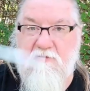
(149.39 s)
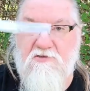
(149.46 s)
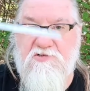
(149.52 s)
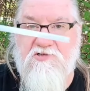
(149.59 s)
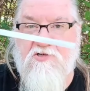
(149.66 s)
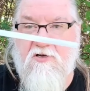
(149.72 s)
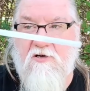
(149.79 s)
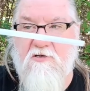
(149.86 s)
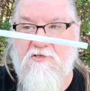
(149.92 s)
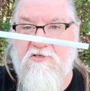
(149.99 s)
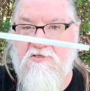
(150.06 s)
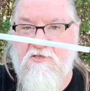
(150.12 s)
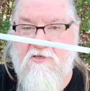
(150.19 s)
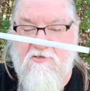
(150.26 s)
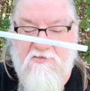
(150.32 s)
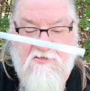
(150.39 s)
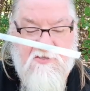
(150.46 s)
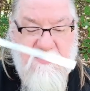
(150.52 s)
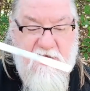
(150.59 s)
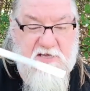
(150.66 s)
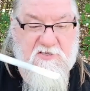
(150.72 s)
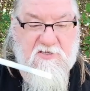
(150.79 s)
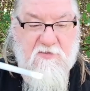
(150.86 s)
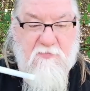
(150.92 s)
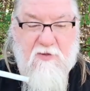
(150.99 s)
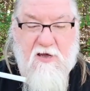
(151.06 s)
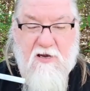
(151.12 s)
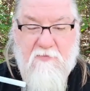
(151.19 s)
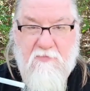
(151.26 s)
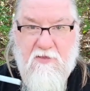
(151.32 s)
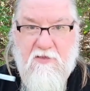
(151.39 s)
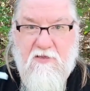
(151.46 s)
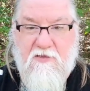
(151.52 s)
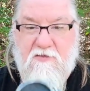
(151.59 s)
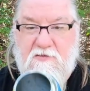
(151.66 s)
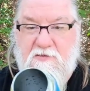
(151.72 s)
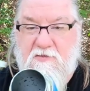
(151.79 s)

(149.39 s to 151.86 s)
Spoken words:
straw just goes attached to the bottom and then